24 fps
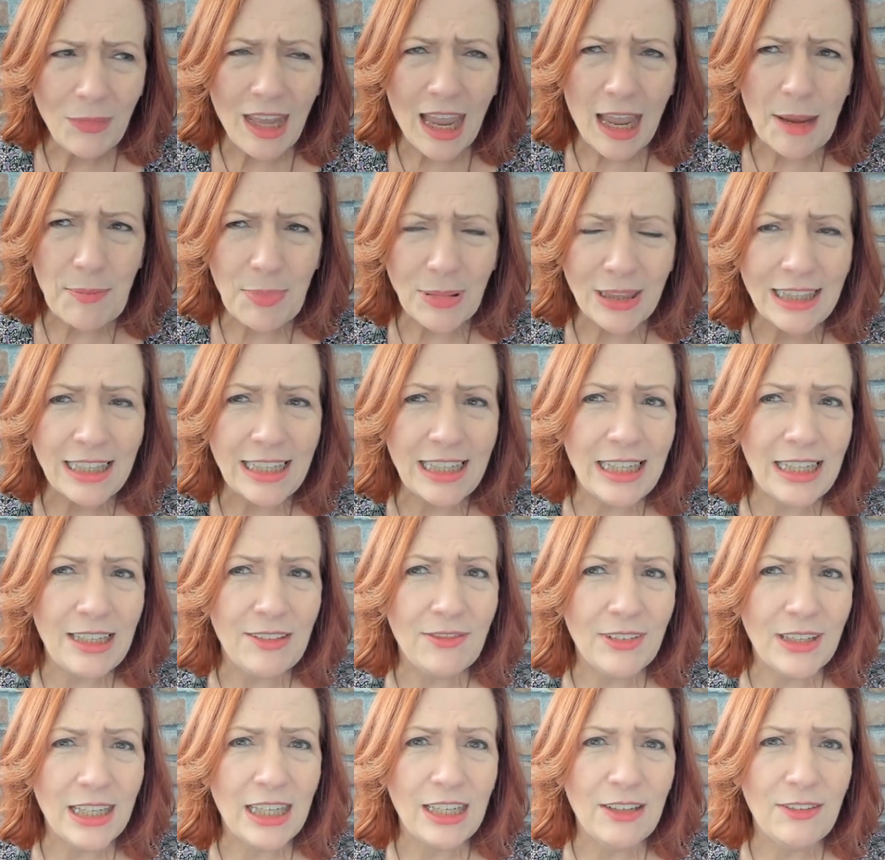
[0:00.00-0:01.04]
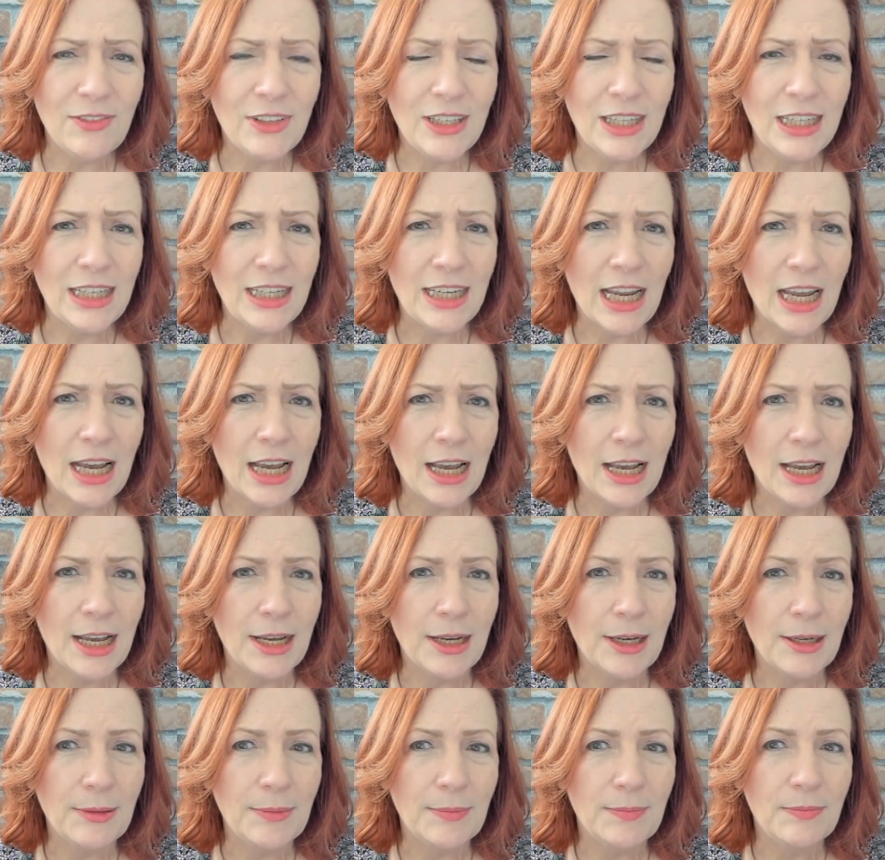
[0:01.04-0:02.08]
I believe even
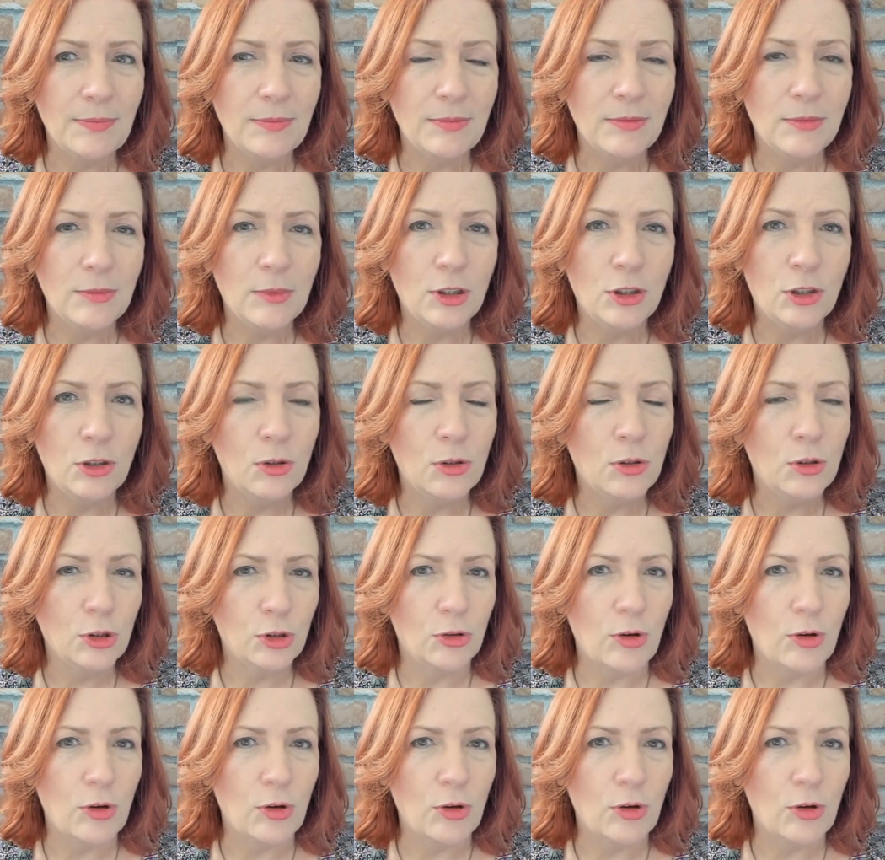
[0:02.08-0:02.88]
Google